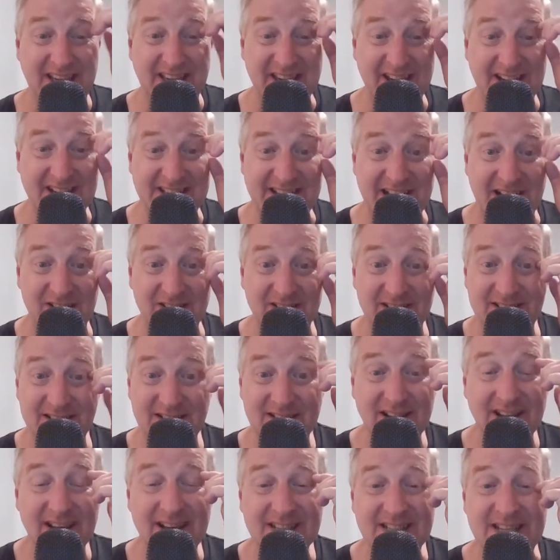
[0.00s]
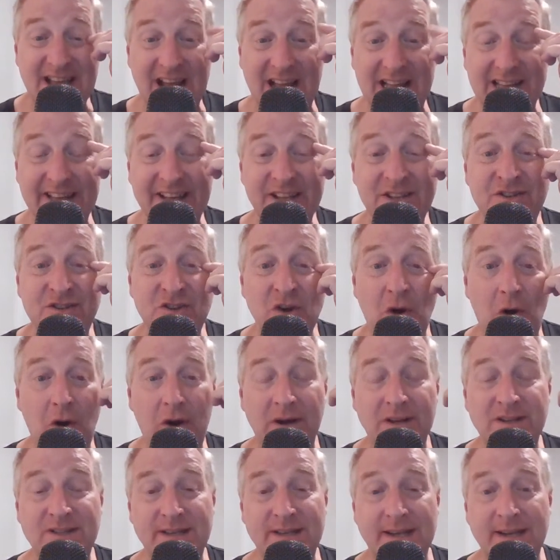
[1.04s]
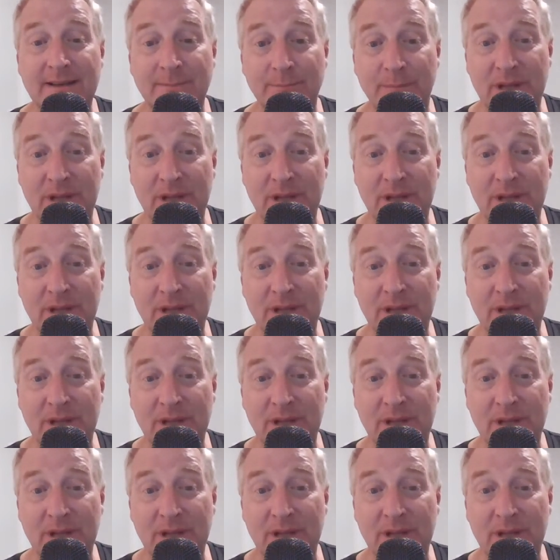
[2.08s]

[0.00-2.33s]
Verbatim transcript: kicked down Tech Lead's door and said,